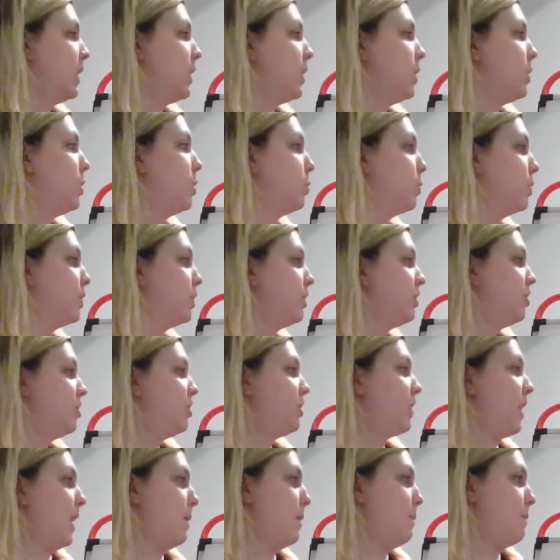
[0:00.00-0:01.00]
your
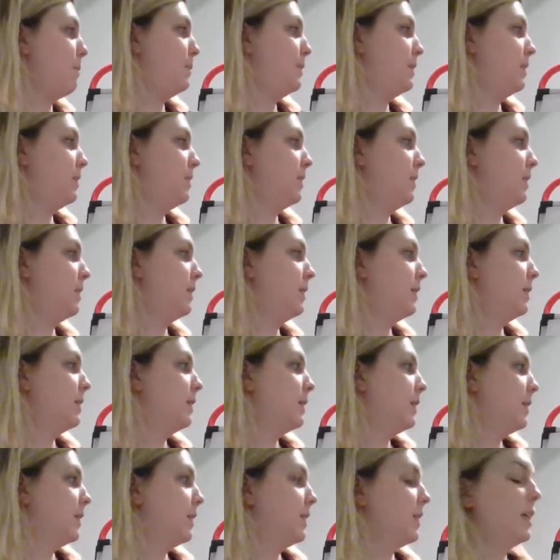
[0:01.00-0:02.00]
shapes,
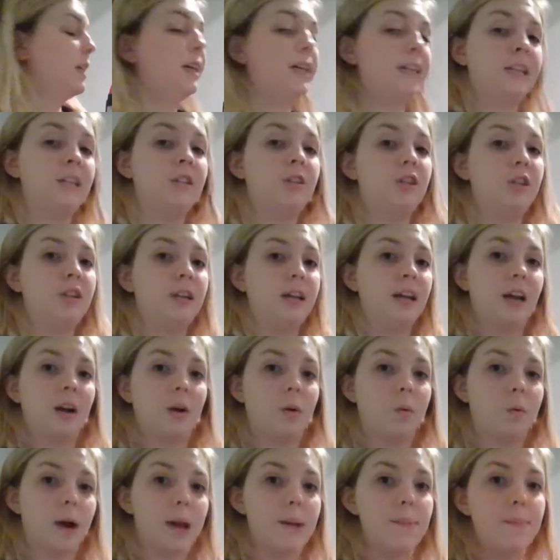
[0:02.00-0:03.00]
I need you to get a
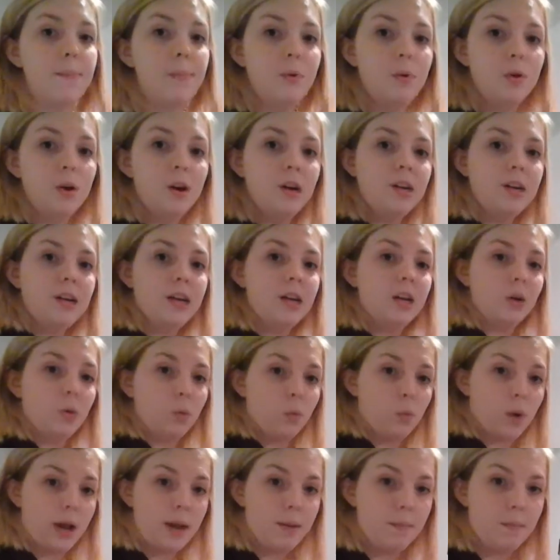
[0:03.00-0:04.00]
whiteboard and
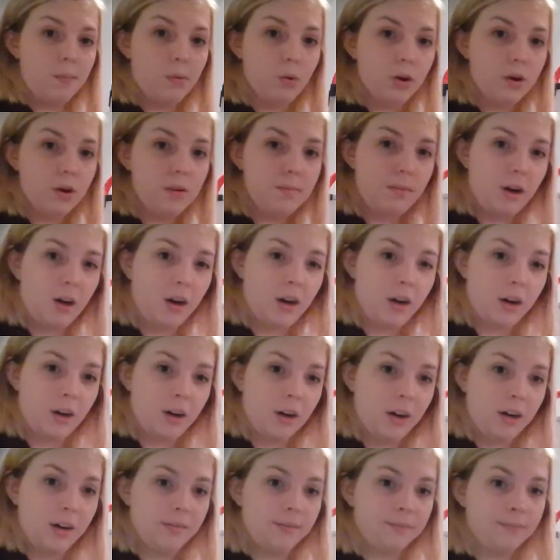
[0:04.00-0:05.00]
a whiteboard
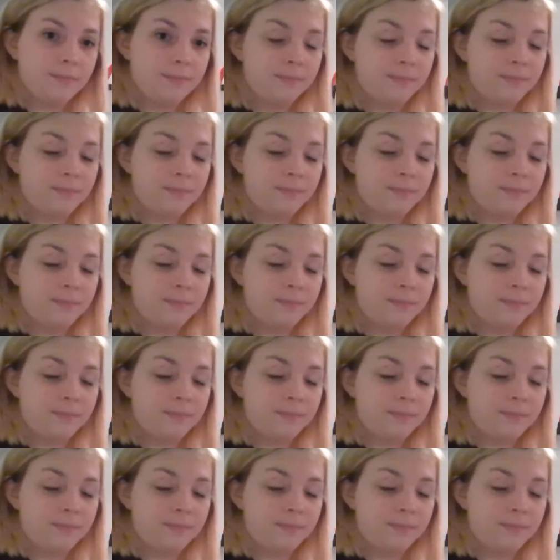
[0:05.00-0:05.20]
marker.